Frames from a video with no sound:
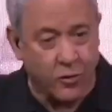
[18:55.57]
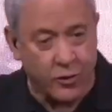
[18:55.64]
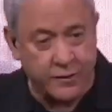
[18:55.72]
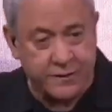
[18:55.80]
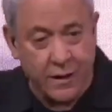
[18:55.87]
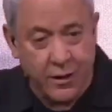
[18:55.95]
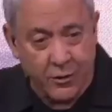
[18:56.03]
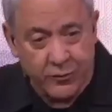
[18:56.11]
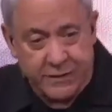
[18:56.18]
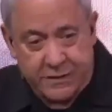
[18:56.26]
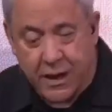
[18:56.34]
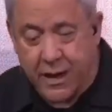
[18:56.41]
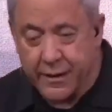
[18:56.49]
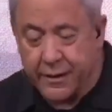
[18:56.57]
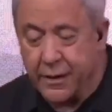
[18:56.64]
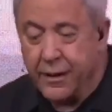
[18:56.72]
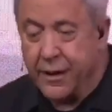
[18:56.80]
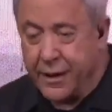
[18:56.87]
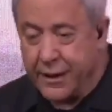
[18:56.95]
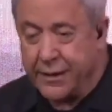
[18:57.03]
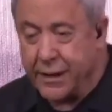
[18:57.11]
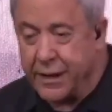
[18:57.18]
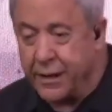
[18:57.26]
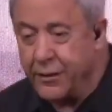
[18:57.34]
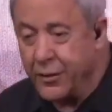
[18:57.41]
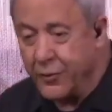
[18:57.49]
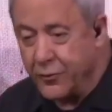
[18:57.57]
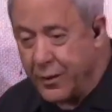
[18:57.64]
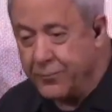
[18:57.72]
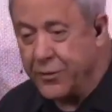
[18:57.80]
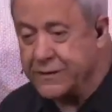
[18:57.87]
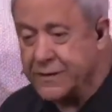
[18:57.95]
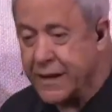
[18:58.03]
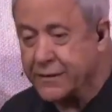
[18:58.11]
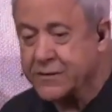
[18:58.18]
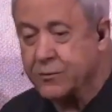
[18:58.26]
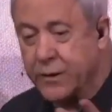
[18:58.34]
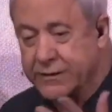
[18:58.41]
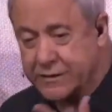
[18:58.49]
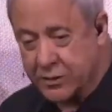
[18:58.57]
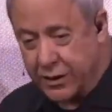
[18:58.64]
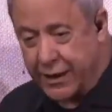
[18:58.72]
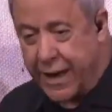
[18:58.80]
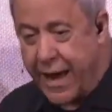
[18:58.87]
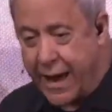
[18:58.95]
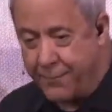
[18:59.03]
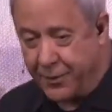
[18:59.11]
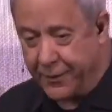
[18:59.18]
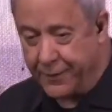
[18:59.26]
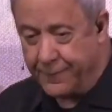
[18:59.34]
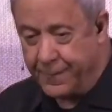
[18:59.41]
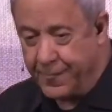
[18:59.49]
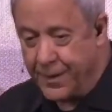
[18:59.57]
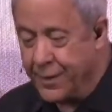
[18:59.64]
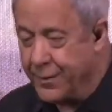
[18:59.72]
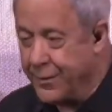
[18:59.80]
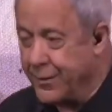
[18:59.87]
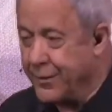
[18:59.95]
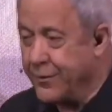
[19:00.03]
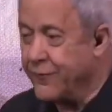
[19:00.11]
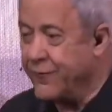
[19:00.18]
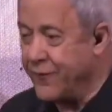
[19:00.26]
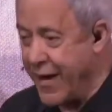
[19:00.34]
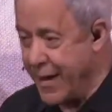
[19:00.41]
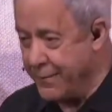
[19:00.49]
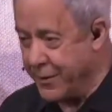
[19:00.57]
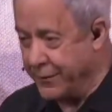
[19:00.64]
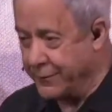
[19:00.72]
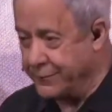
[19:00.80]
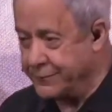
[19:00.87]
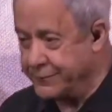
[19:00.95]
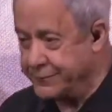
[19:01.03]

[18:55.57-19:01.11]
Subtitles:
horse, which kind of, again, represents what's going to happen. Famine.